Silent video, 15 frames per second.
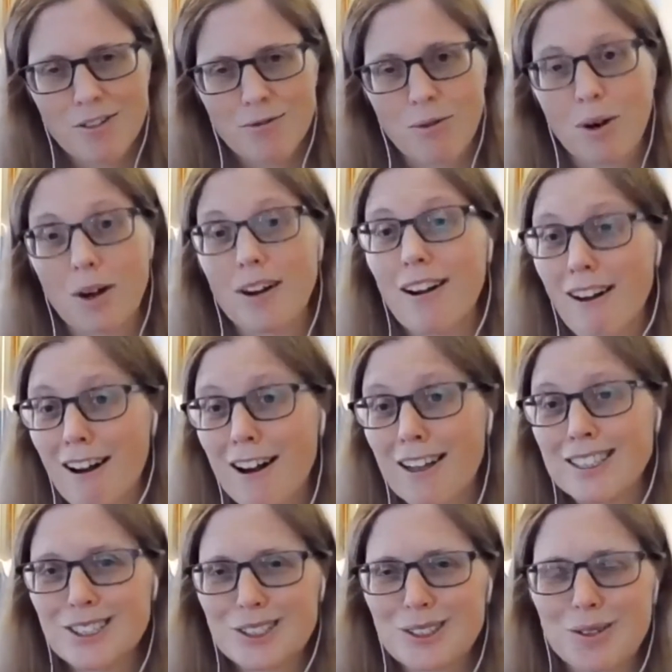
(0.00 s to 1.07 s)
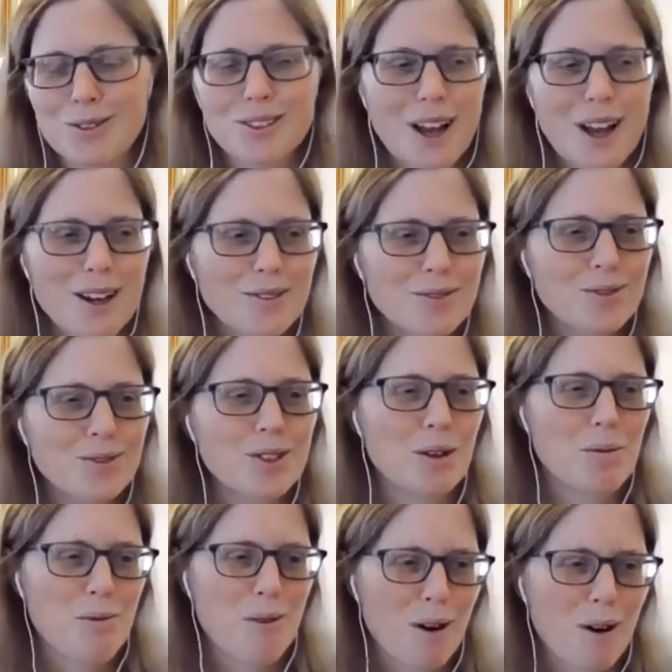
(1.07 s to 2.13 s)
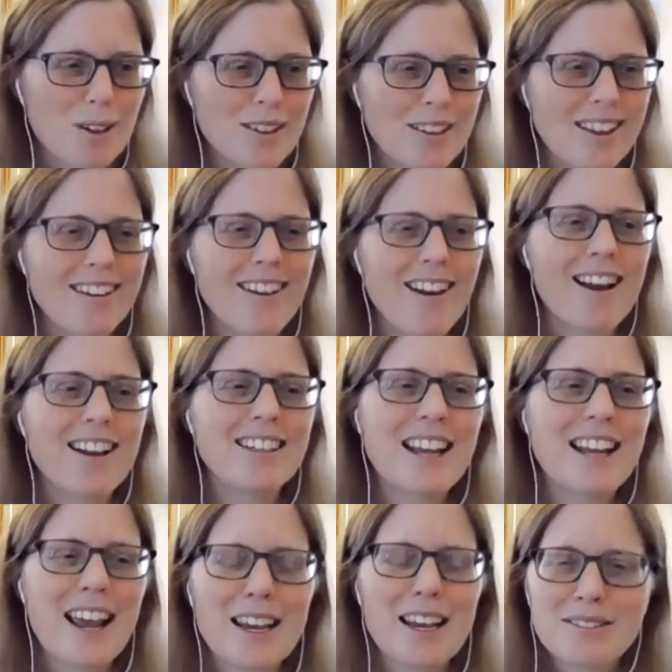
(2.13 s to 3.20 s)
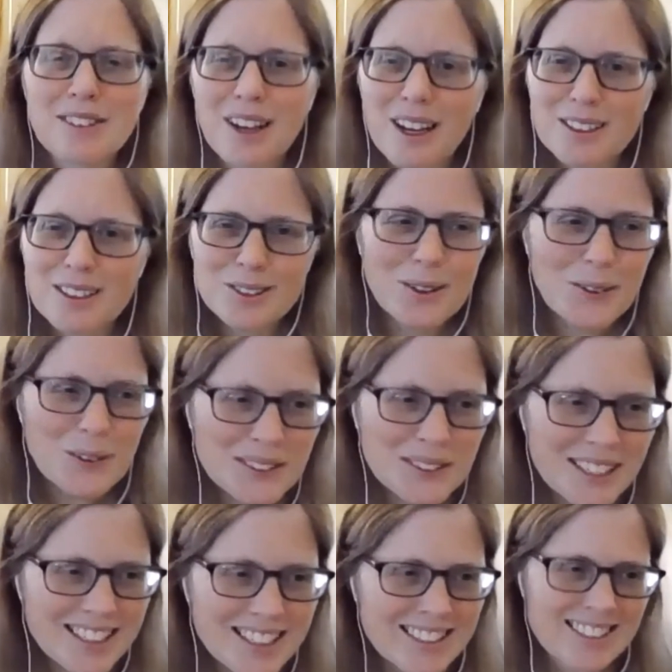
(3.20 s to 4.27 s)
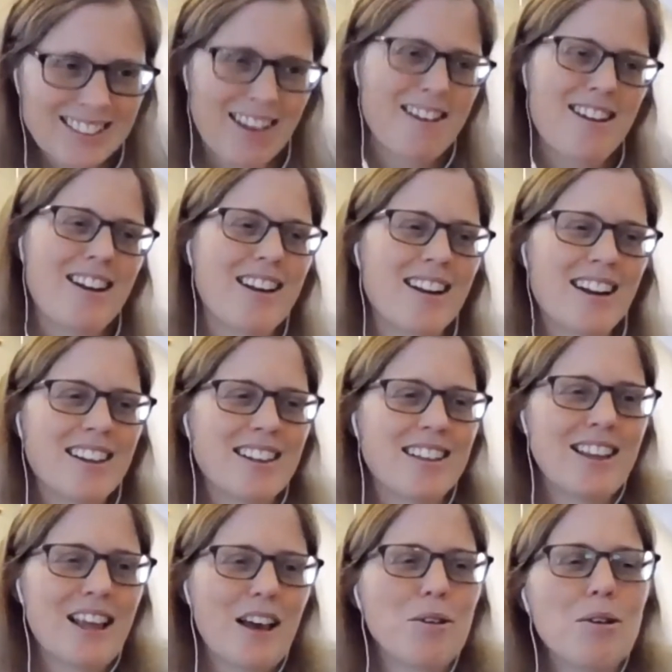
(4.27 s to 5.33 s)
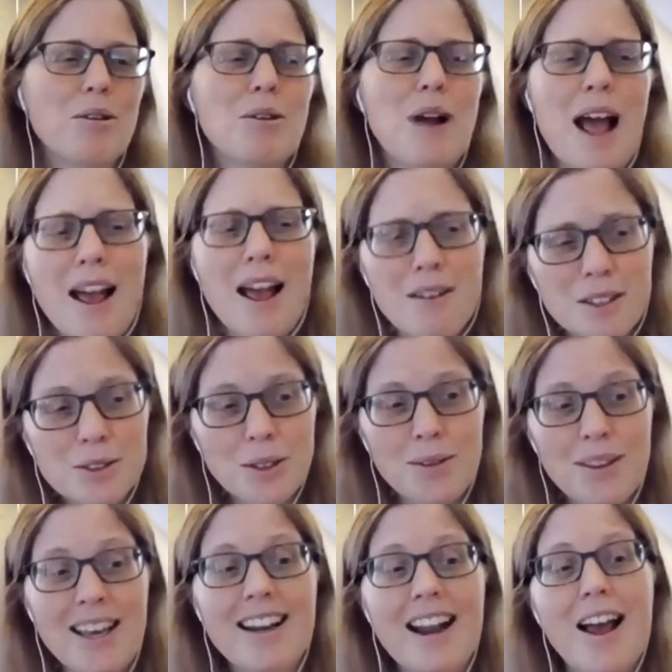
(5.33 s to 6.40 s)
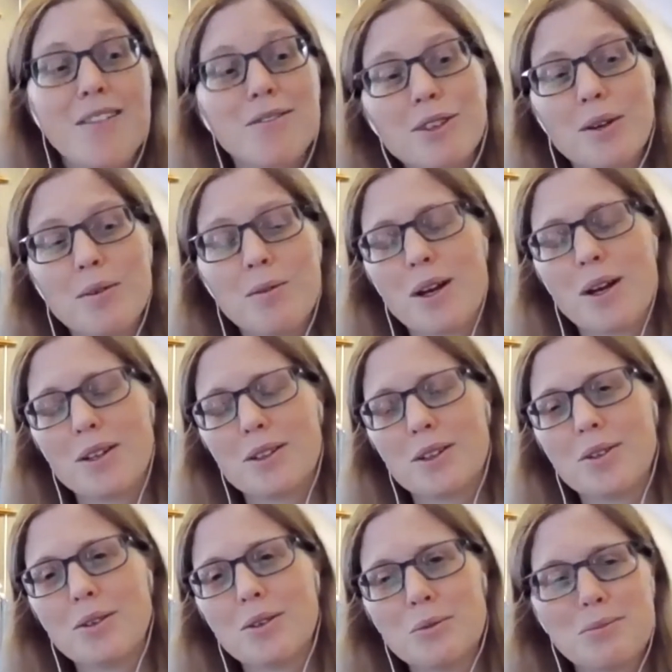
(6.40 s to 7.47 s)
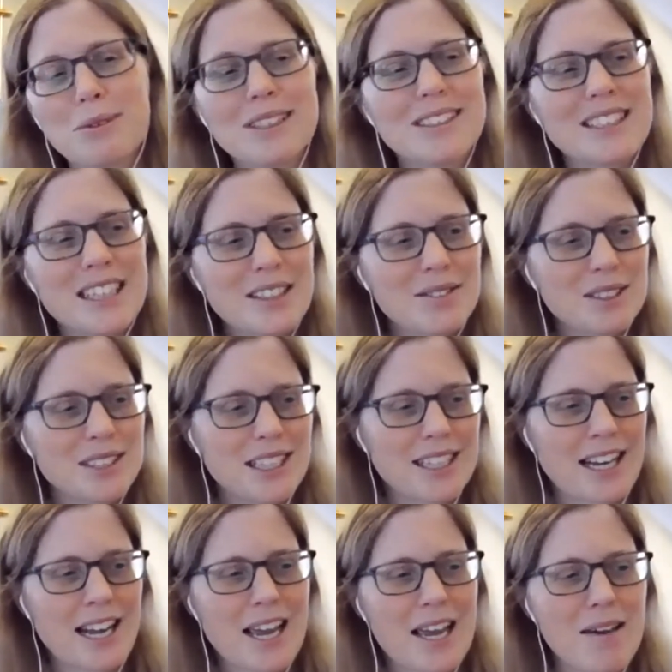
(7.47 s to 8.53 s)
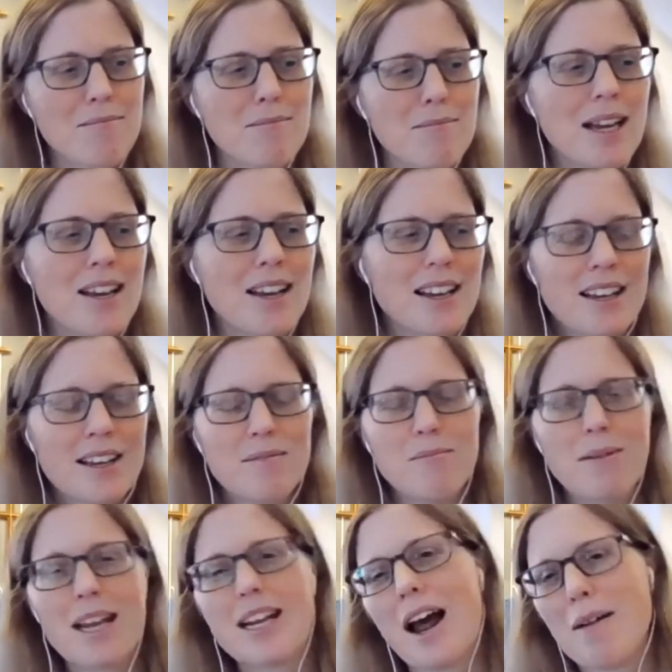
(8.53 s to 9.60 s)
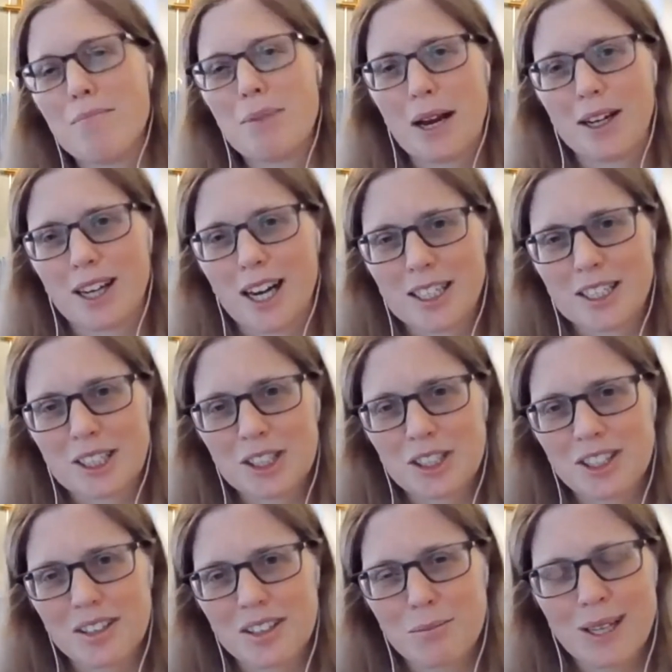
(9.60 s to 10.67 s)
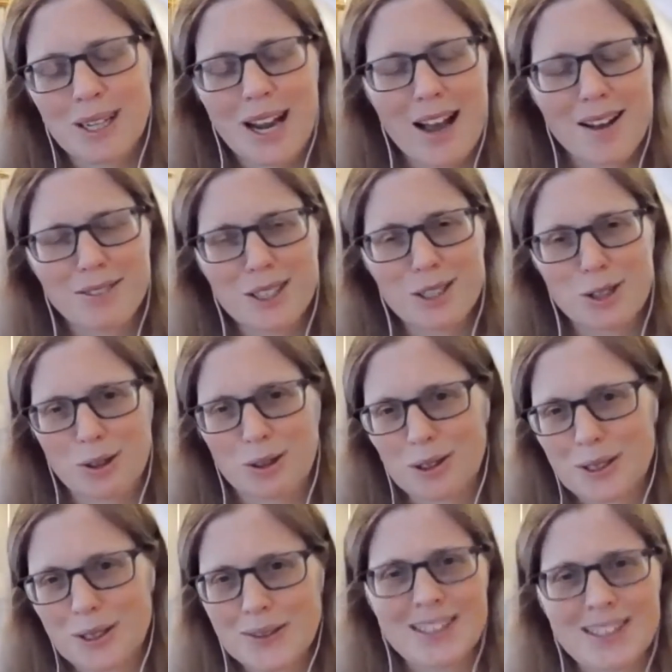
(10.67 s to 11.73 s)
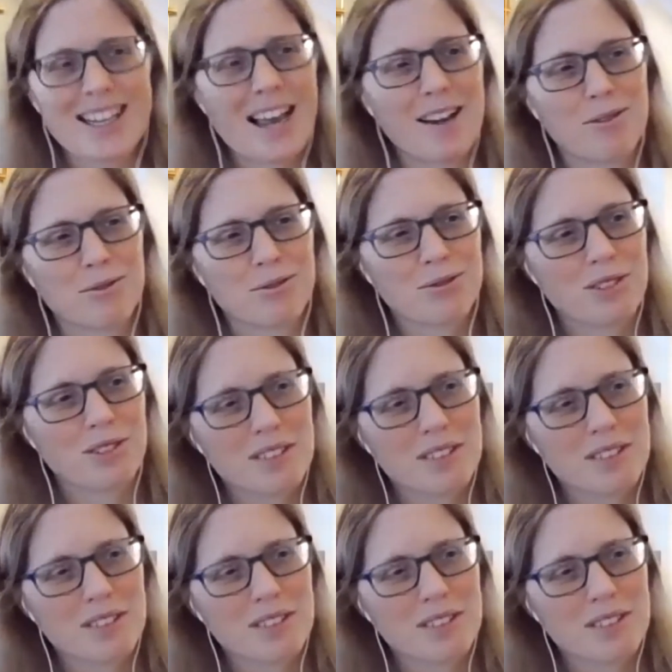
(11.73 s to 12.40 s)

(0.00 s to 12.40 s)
For God so loved the world that God gave God's only son that so that everyone who believes in him may not perish but have eternal life.